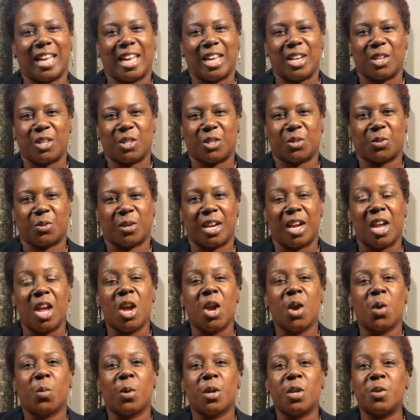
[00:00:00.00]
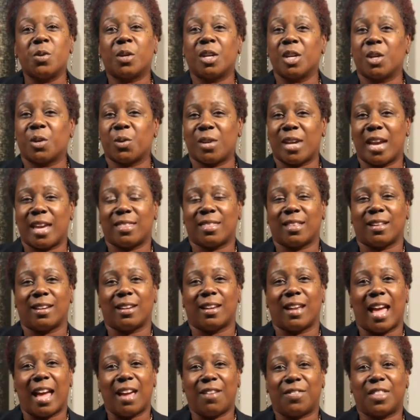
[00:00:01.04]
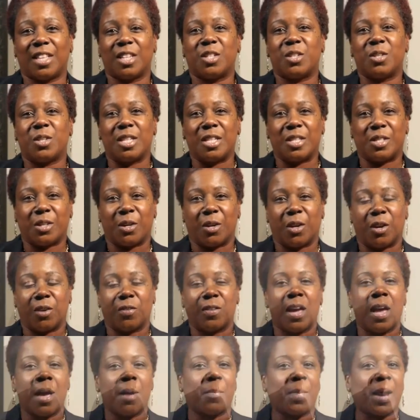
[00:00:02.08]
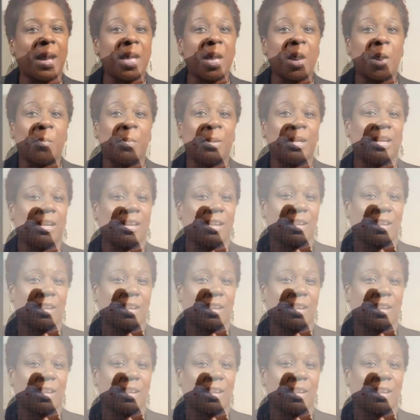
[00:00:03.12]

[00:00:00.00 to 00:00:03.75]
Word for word: industry where you can create the life that you deserve by helping a